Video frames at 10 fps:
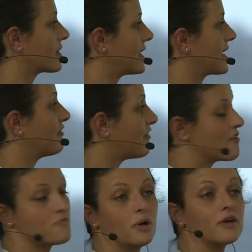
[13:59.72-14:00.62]
than
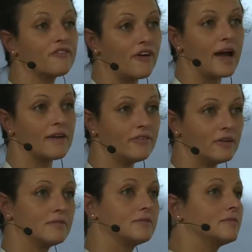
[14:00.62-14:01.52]

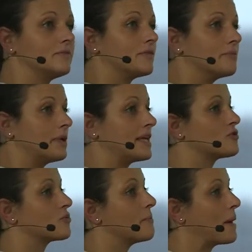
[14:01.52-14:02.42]
5.5
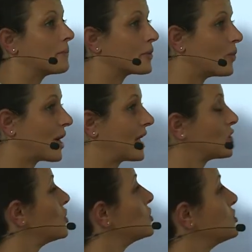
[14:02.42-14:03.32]
please remember what I
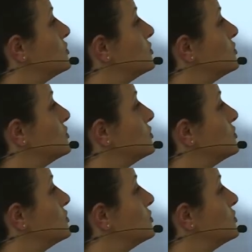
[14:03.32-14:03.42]
told you